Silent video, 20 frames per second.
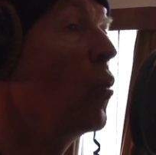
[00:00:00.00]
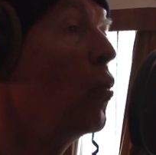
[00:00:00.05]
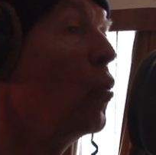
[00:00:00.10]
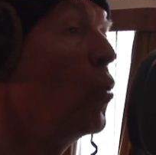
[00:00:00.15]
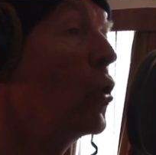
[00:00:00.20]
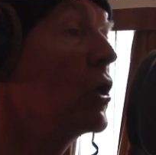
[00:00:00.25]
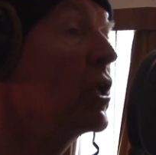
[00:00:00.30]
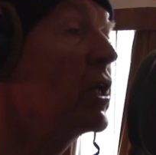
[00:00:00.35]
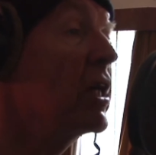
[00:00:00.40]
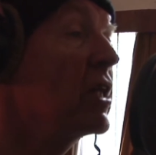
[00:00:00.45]

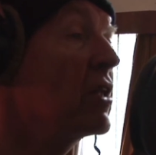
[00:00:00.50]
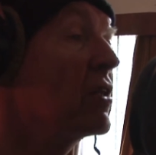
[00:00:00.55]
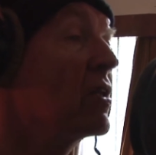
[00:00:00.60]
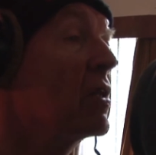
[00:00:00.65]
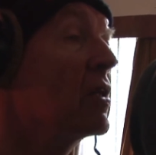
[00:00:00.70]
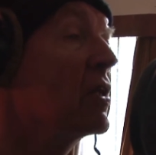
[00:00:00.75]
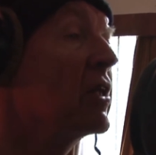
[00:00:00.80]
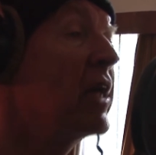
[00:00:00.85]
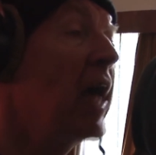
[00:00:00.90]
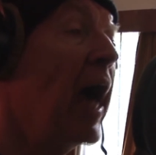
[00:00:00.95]
Would it
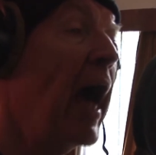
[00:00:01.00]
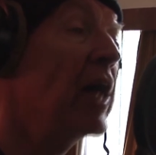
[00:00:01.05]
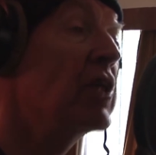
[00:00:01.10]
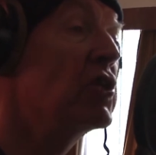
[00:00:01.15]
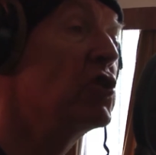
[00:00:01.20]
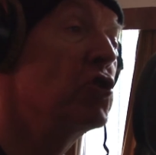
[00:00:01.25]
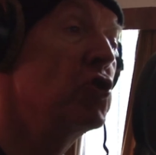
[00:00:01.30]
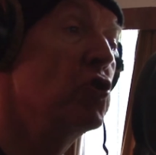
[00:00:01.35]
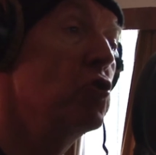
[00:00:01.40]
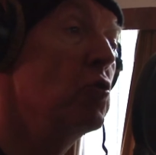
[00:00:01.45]

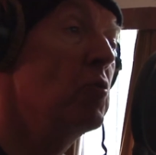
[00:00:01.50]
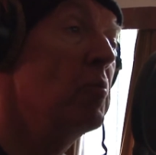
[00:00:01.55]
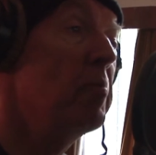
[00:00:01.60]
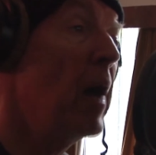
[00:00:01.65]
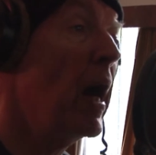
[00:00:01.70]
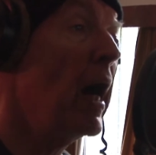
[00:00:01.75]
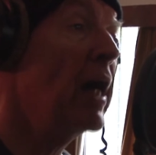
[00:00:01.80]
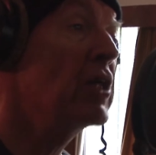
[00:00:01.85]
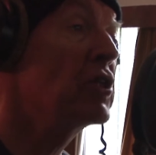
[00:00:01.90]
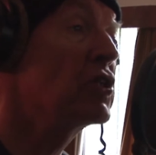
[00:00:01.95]
catch you
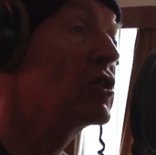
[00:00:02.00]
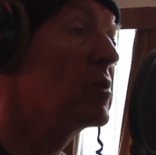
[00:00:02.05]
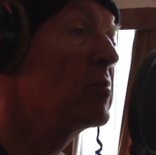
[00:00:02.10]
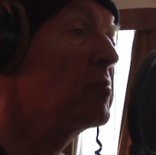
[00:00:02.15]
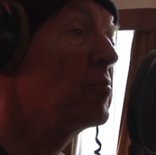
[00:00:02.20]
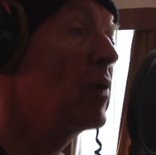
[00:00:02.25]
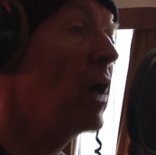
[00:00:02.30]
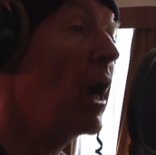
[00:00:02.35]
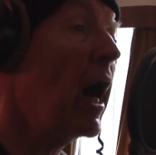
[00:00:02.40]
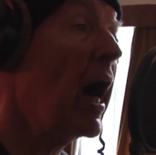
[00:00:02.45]
by
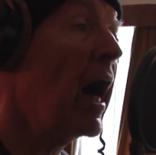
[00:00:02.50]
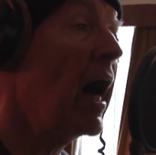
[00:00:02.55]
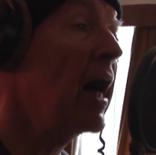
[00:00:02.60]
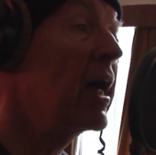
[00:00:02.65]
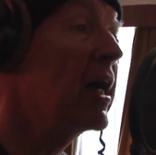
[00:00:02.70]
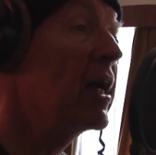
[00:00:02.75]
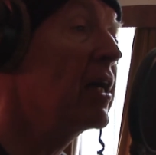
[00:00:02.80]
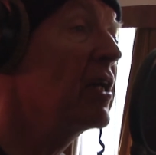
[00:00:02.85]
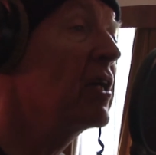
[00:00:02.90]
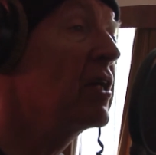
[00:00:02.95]

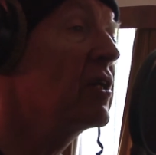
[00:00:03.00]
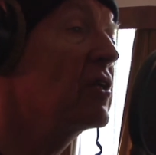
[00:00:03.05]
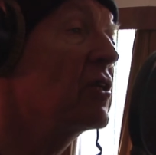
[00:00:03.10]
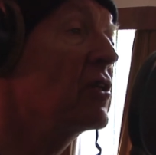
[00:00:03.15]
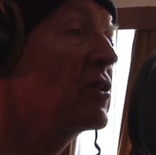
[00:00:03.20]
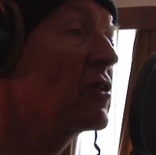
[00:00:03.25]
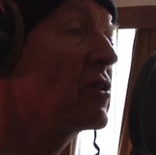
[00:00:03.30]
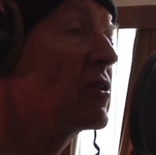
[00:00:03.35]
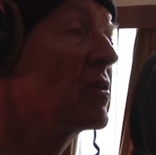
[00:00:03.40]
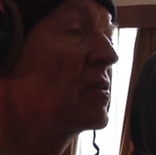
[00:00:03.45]

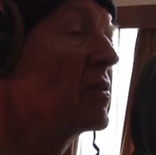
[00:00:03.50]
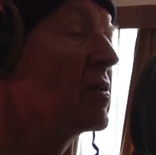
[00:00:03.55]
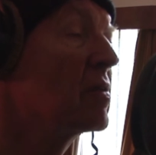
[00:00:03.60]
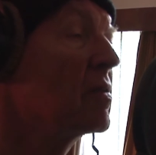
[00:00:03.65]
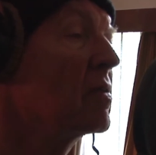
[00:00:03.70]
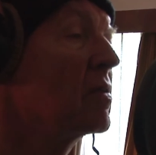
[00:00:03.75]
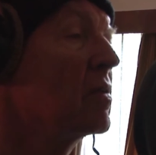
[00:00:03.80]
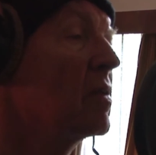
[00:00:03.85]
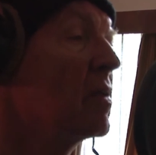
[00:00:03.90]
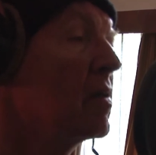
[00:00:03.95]
surprise? The
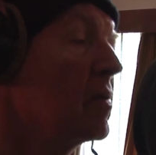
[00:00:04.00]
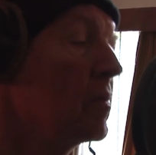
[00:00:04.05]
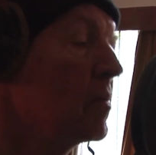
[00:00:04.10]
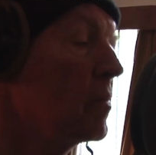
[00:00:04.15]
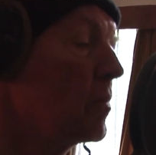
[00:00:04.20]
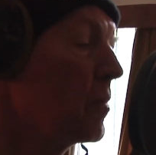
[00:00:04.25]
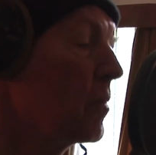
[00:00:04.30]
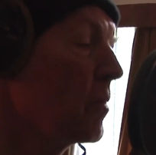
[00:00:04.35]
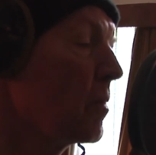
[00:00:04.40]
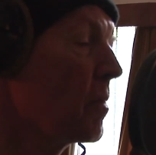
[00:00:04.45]
stories of
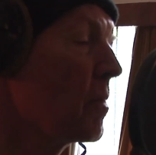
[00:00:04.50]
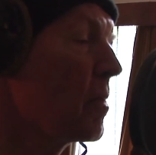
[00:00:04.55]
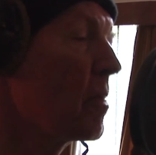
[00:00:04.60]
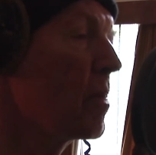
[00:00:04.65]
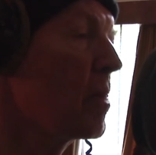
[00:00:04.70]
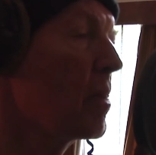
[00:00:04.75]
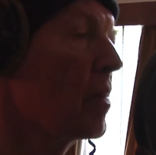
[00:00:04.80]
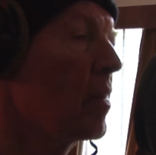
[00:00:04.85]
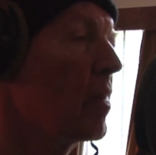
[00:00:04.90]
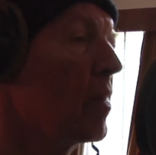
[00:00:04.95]

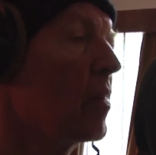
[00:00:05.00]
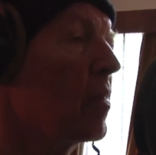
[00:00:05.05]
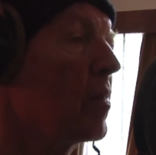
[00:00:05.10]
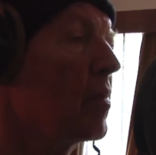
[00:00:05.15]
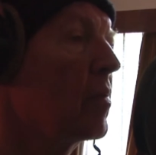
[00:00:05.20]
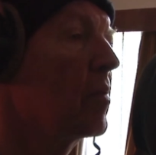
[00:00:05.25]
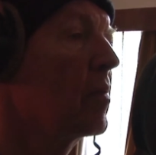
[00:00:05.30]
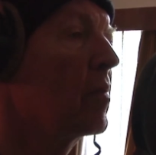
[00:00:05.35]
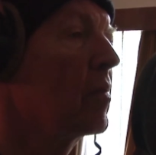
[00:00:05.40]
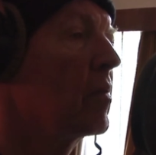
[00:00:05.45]
relationships,
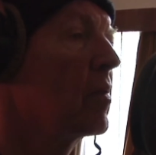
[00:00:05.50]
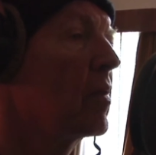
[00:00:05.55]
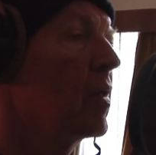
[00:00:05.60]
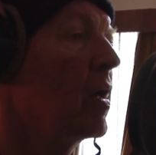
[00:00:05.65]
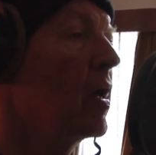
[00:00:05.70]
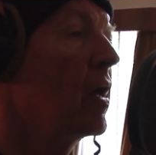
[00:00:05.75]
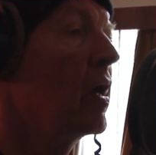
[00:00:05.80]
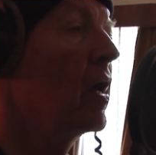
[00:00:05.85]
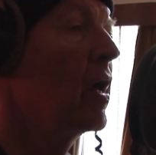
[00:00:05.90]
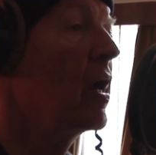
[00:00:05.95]

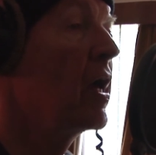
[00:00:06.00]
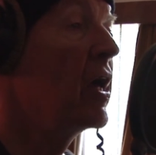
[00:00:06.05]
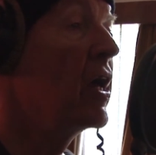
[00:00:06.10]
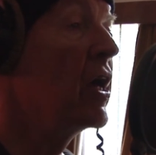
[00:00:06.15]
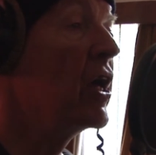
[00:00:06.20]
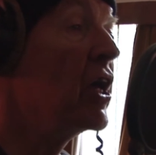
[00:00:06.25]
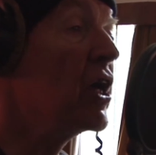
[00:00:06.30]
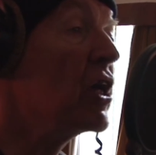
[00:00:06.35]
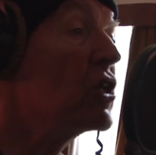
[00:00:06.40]
emotions, and uh,